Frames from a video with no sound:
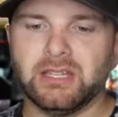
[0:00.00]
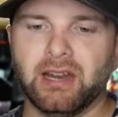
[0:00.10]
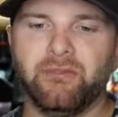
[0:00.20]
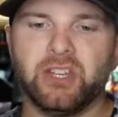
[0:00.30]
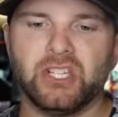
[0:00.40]

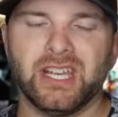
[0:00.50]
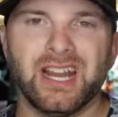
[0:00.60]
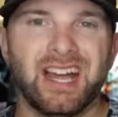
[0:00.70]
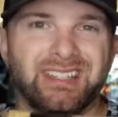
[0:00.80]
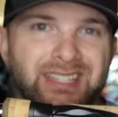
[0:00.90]
Then I'm fishing
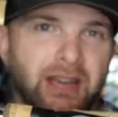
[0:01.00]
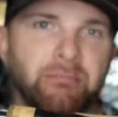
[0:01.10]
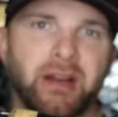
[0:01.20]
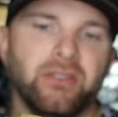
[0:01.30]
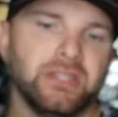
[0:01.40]
it on
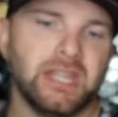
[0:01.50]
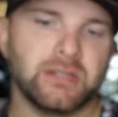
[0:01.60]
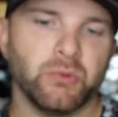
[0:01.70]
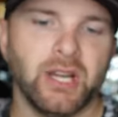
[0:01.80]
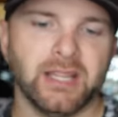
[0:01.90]
10-pound
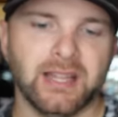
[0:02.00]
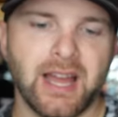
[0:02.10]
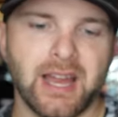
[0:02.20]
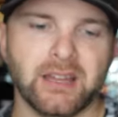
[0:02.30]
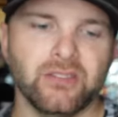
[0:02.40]
test braided
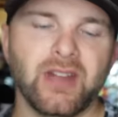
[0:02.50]
line